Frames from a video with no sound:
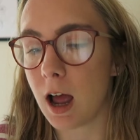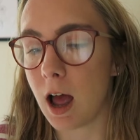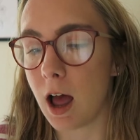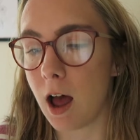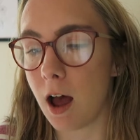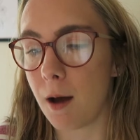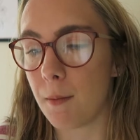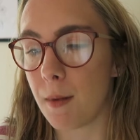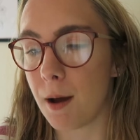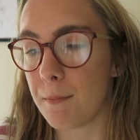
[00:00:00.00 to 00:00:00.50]

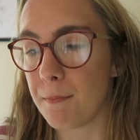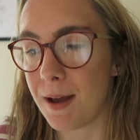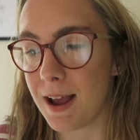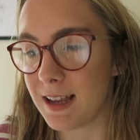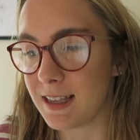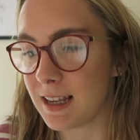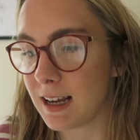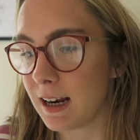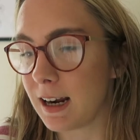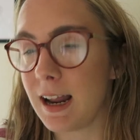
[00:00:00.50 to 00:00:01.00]
And
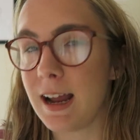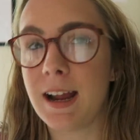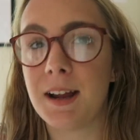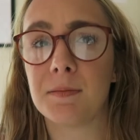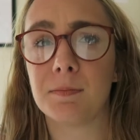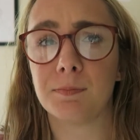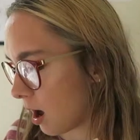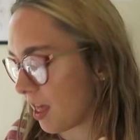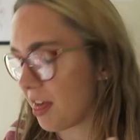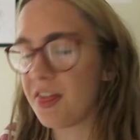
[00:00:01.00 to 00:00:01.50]
basically,
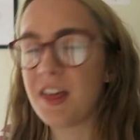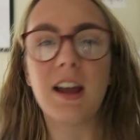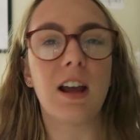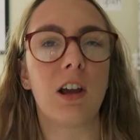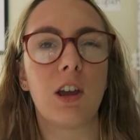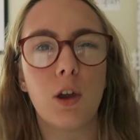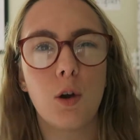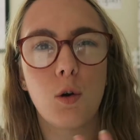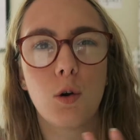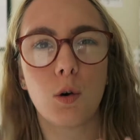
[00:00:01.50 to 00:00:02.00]
I
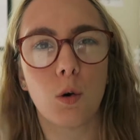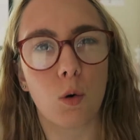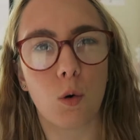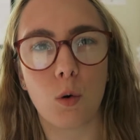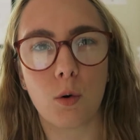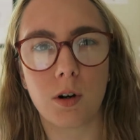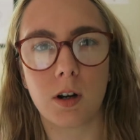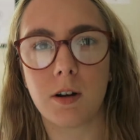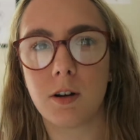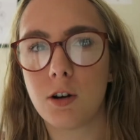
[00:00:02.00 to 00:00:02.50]
think you can
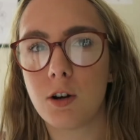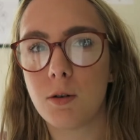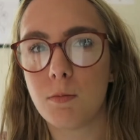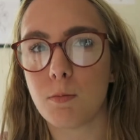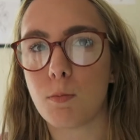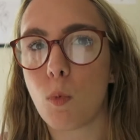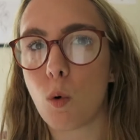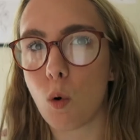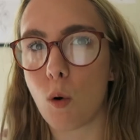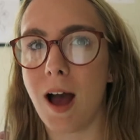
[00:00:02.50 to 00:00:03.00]
order
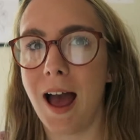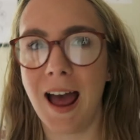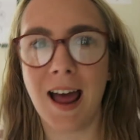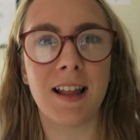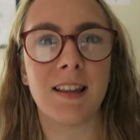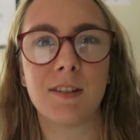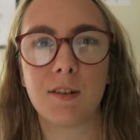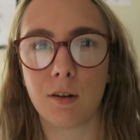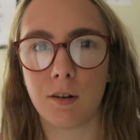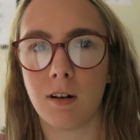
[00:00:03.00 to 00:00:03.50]
more
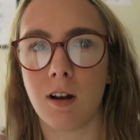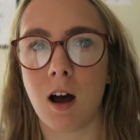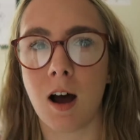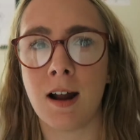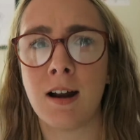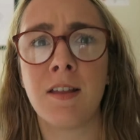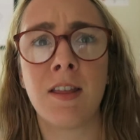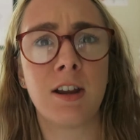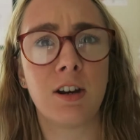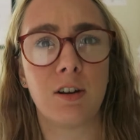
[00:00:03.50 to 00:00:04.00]
heads
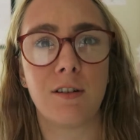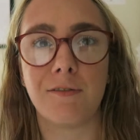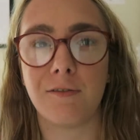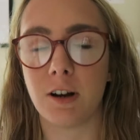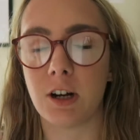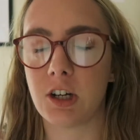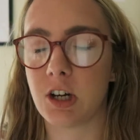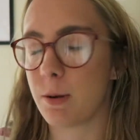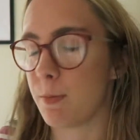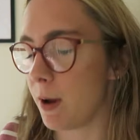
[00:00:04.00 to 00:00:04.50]
online and they do
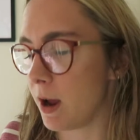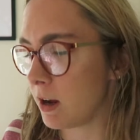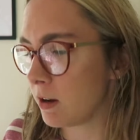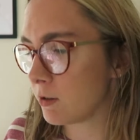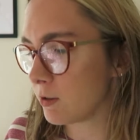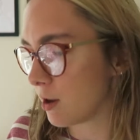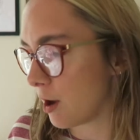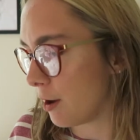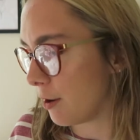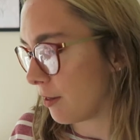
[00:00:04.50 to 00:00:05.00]
free shipping,
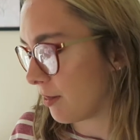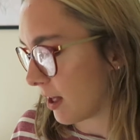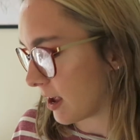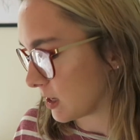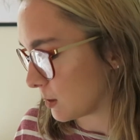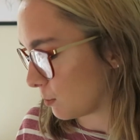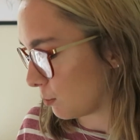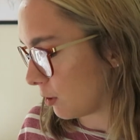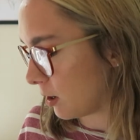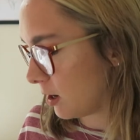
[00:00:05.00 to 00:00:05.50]
so
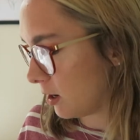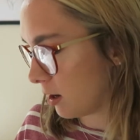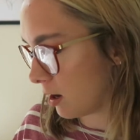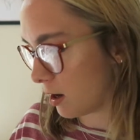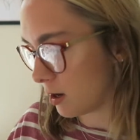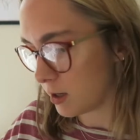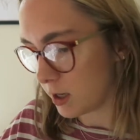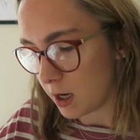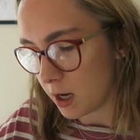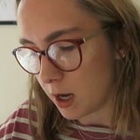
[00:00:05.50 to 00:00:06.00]
that's pretty
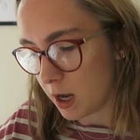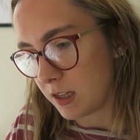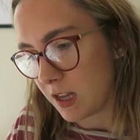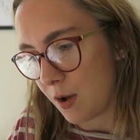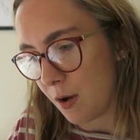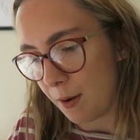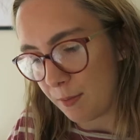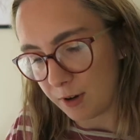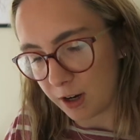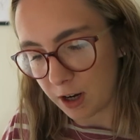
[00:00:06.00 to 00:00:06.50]
good.
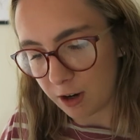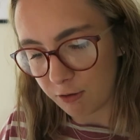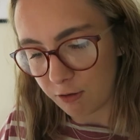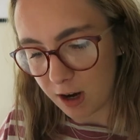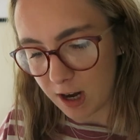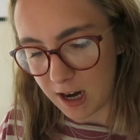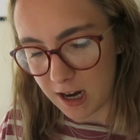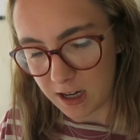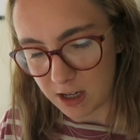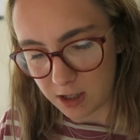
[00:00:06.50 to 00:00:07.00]
So I'm going to
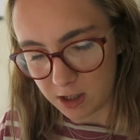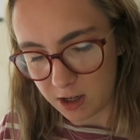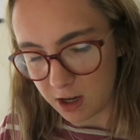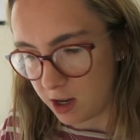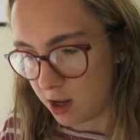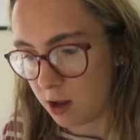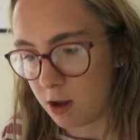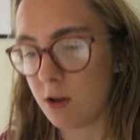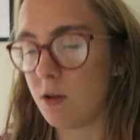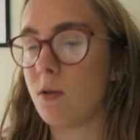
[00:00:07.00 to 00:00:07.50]
read to
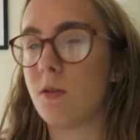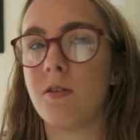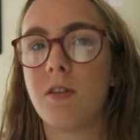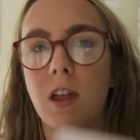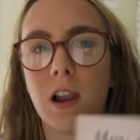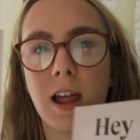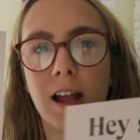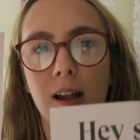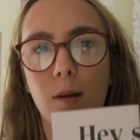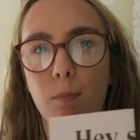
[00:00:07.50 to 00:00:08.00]
you the
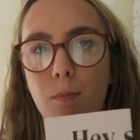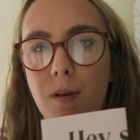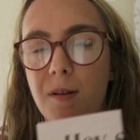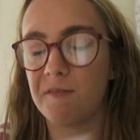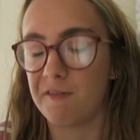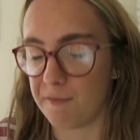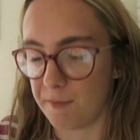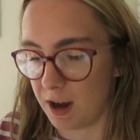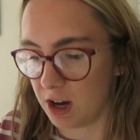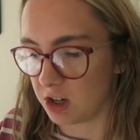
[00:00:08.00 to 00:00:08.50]
like
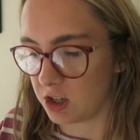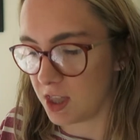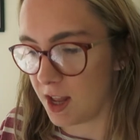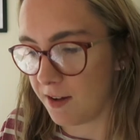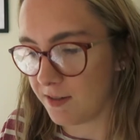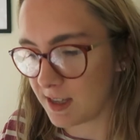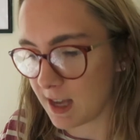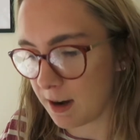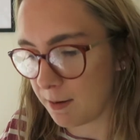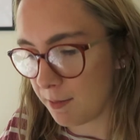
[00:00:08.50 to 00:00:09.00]
information
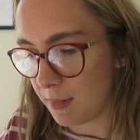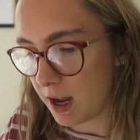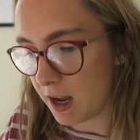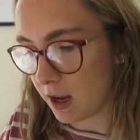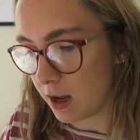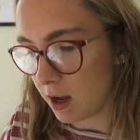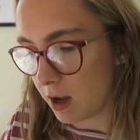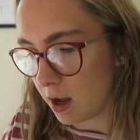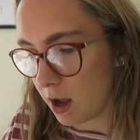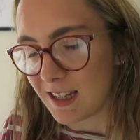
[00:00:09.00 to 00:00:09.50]
they sent
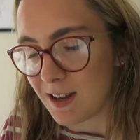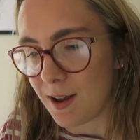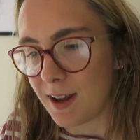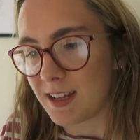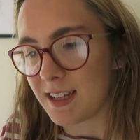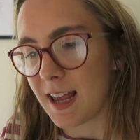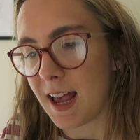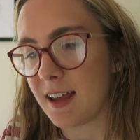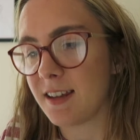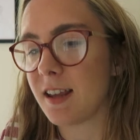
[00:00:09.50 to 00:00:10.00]
me. So it
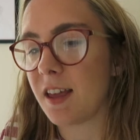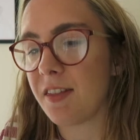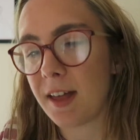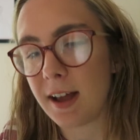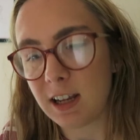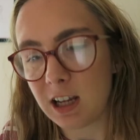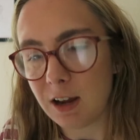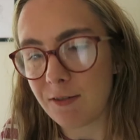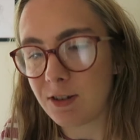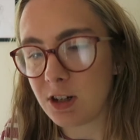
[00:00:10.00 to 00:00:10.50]
says,
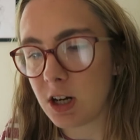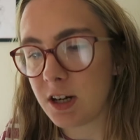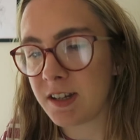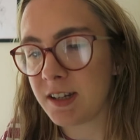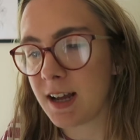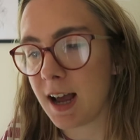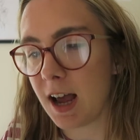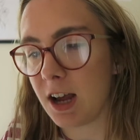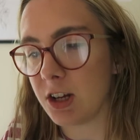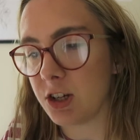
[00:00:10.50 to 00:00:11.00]
thank you for
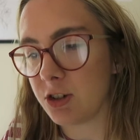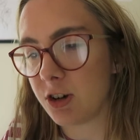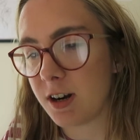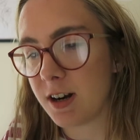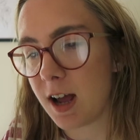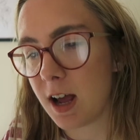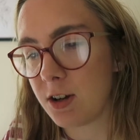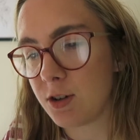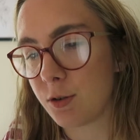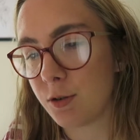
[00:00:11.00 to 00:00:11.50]
choosing
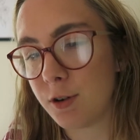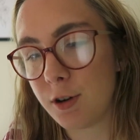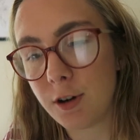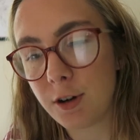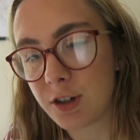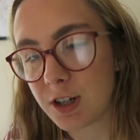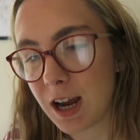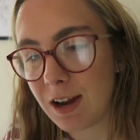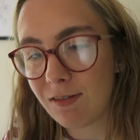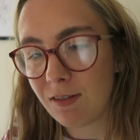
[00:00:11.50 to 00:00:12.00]
Estrid as your new
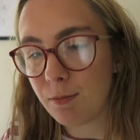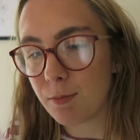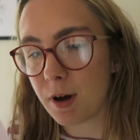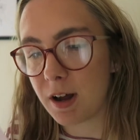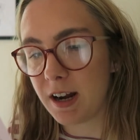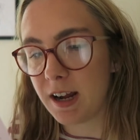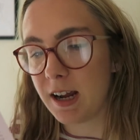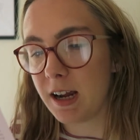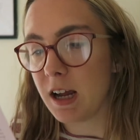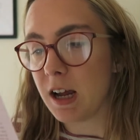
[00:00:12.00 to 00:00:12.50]
shaving
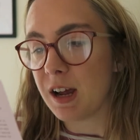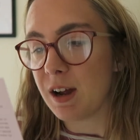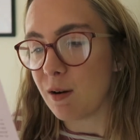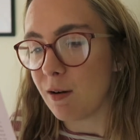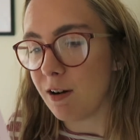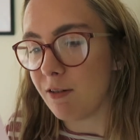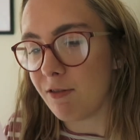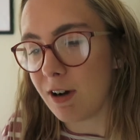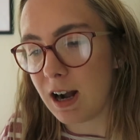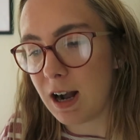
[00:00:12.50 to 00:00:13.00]
buddy.
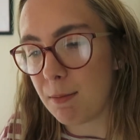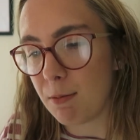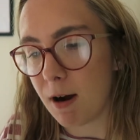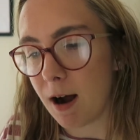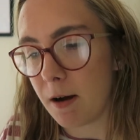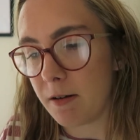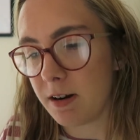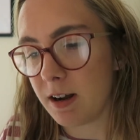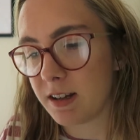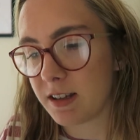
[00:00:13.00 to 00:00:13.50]
We're really
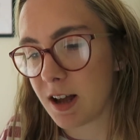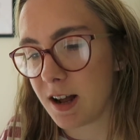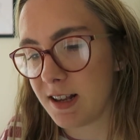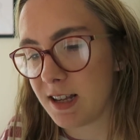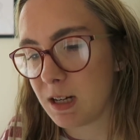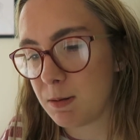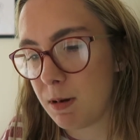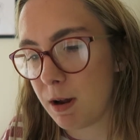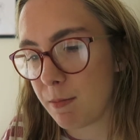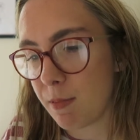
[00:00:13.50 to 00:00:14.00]
proud and
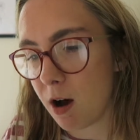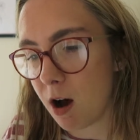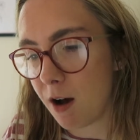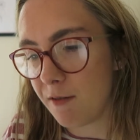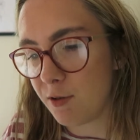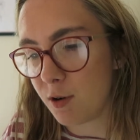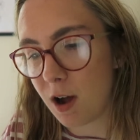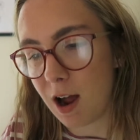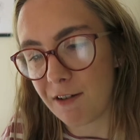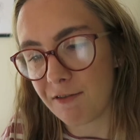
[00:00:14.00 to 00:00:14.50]
excited to be a part
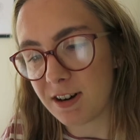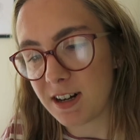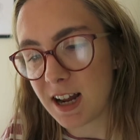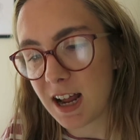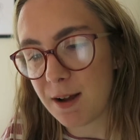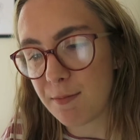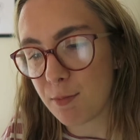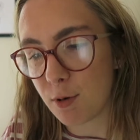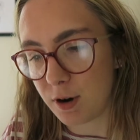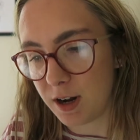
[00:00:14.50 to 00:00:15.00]
of your
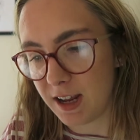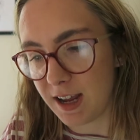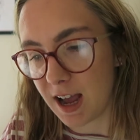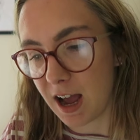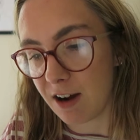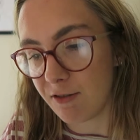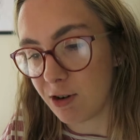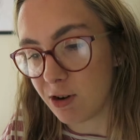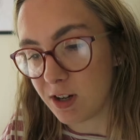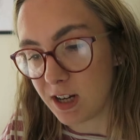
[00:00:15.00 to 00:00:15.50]
everyday body
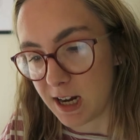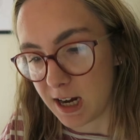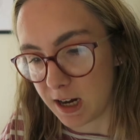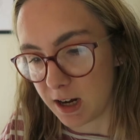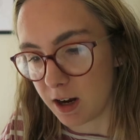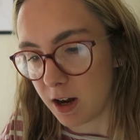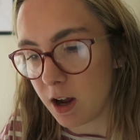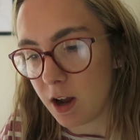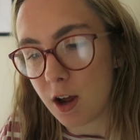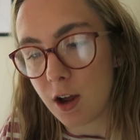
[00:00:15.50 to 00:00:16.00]
care
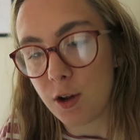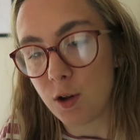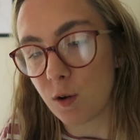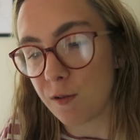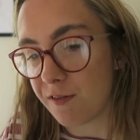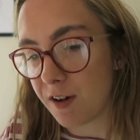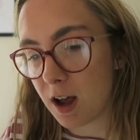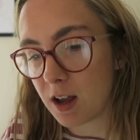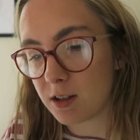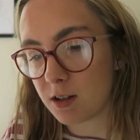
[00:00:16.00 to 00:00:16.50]
routine. Your
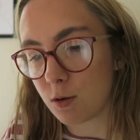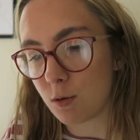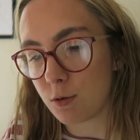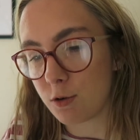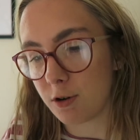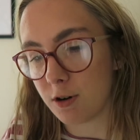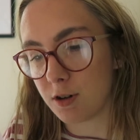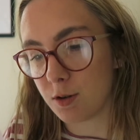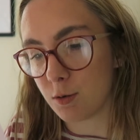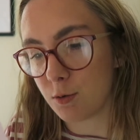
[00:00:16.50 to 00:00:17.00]
first
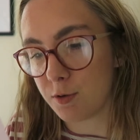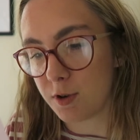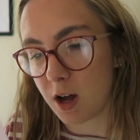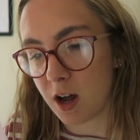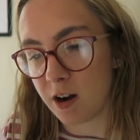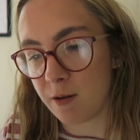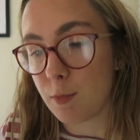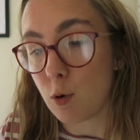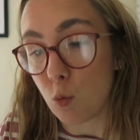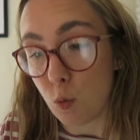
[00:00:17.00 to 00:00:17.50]
order is all
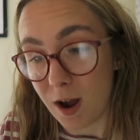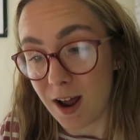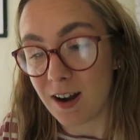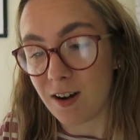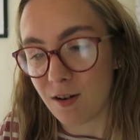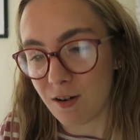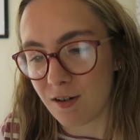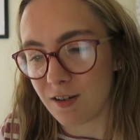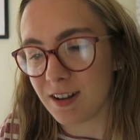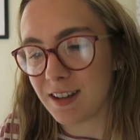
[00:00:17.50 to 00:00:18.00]
done, but we're
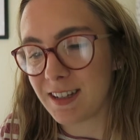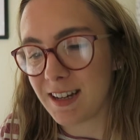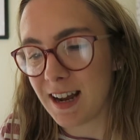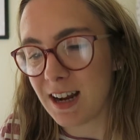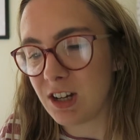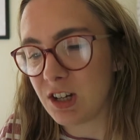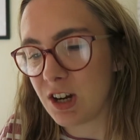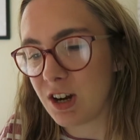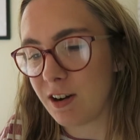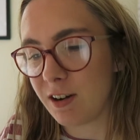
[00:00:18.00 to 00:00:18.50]
not. Stay
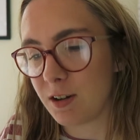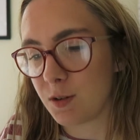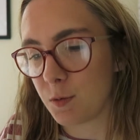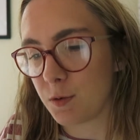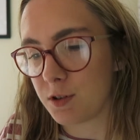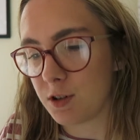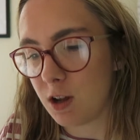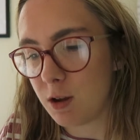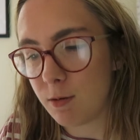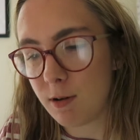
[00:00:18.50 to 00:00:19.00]
tuned as we'll
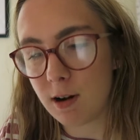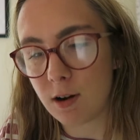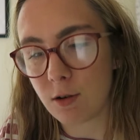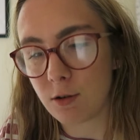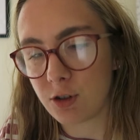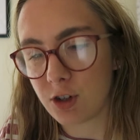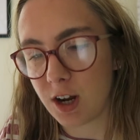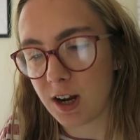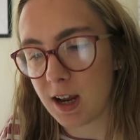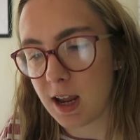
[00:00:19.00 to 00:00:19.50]
soon be
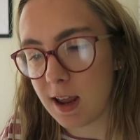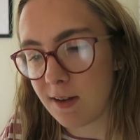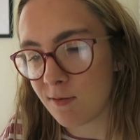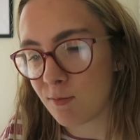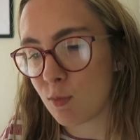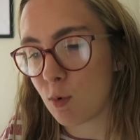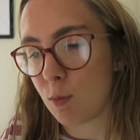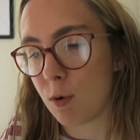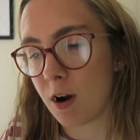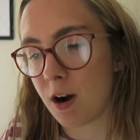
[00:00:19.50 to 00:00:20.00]
launching even
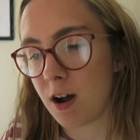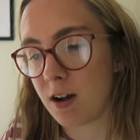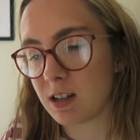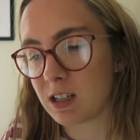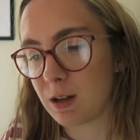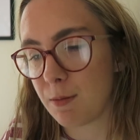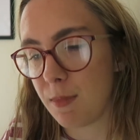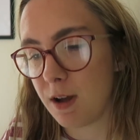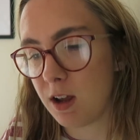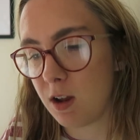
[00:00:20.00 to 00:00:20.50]
more products
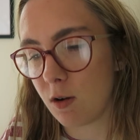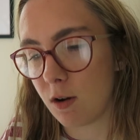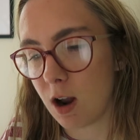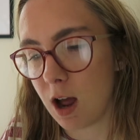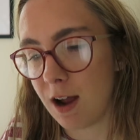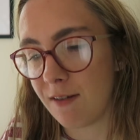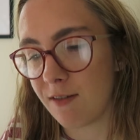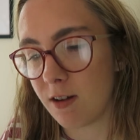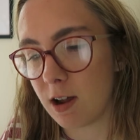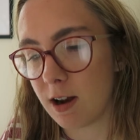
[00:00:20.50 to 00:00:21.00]
to make your
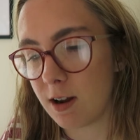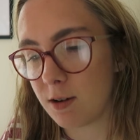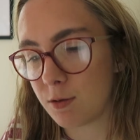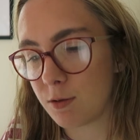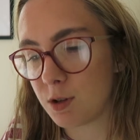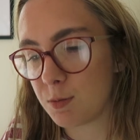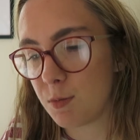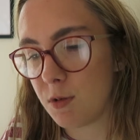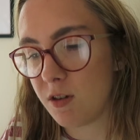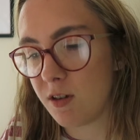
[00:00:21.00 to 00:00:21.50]
life a little
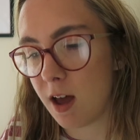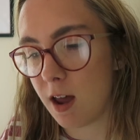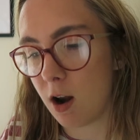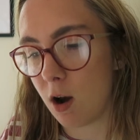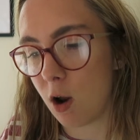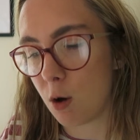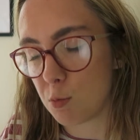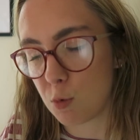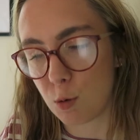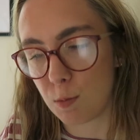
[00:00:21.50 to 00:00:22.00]
smoother and a
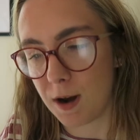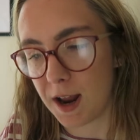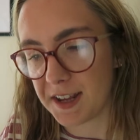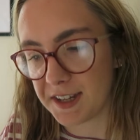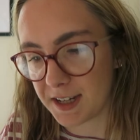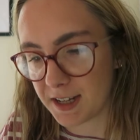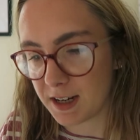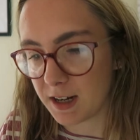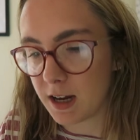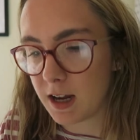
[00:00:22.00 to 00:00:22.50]
lot more
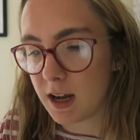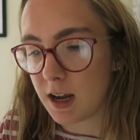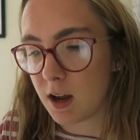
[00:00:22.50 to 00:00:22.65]
pleasant.